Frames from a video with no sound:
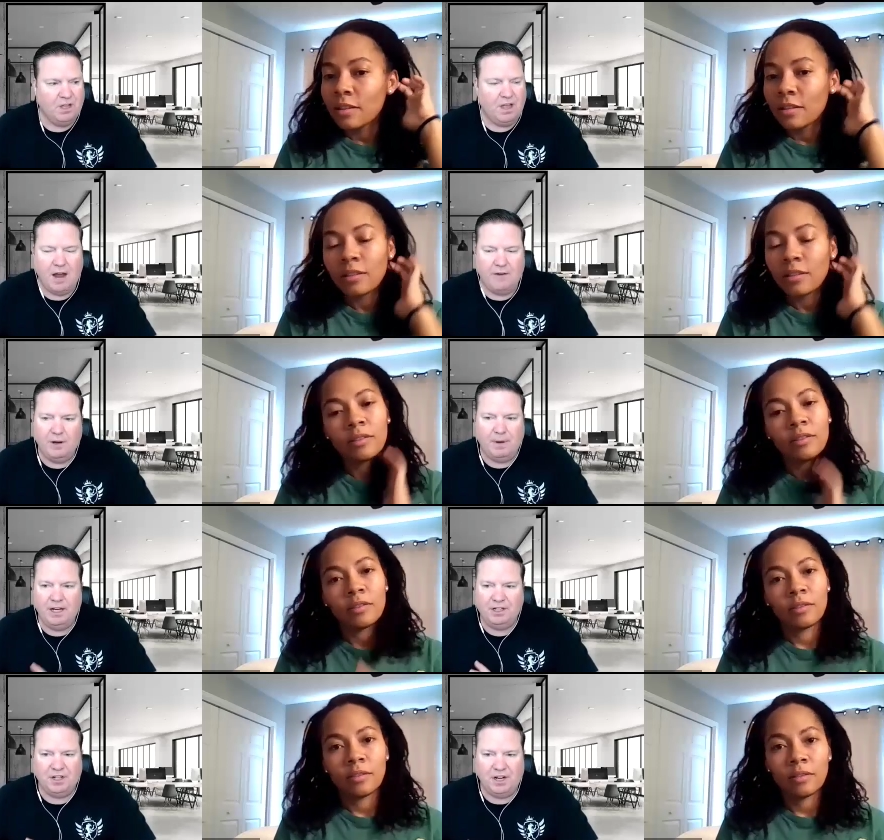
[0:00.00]

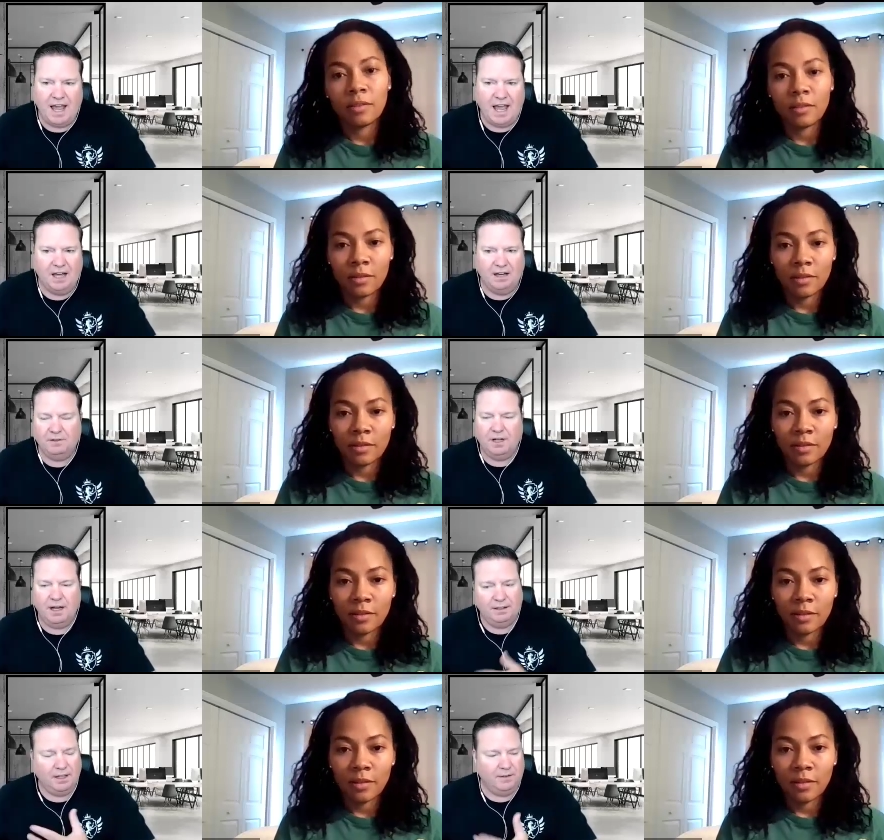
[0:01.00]
Speaker 1: Everybody should have
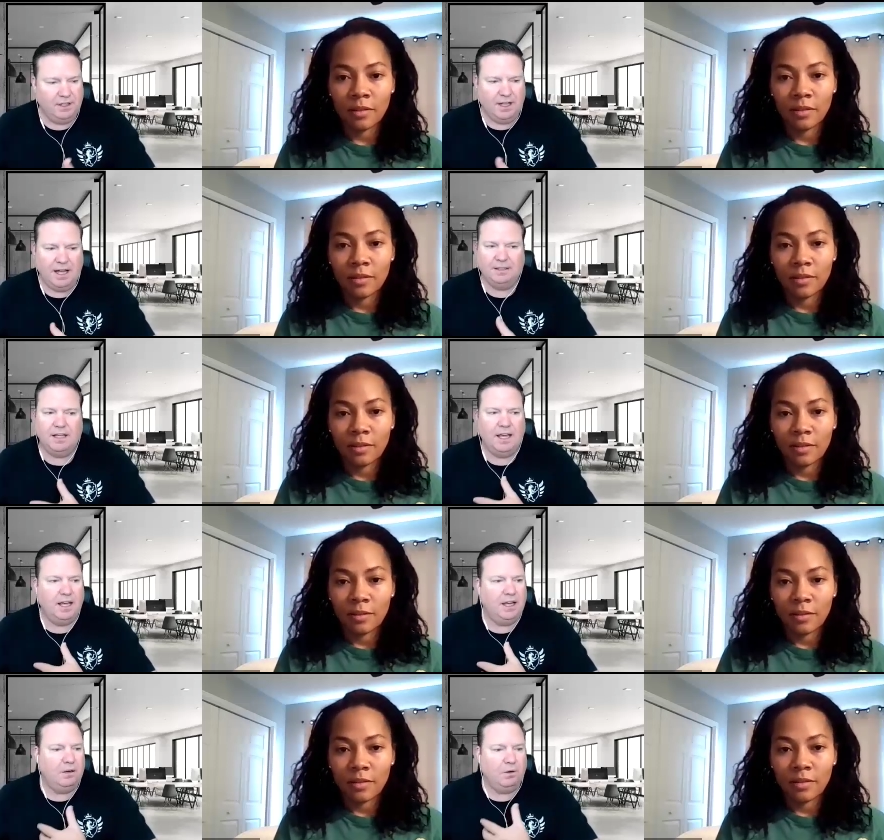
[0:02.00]
I love you
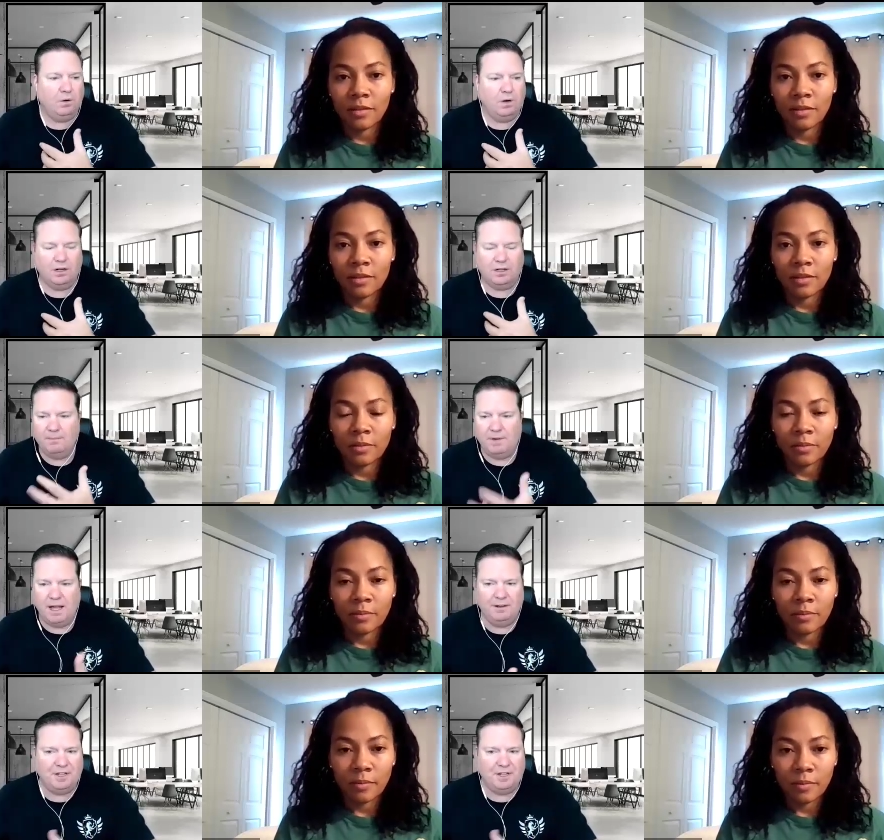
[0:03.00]
latte, or come
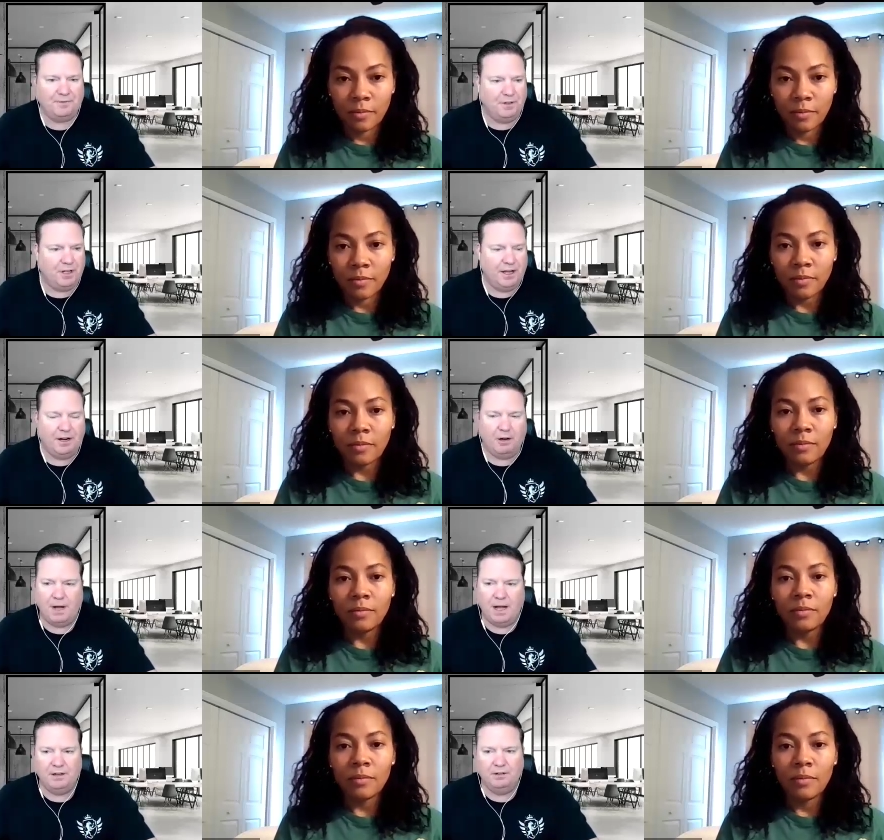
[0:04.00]
down to Chick fil A and I'll buy your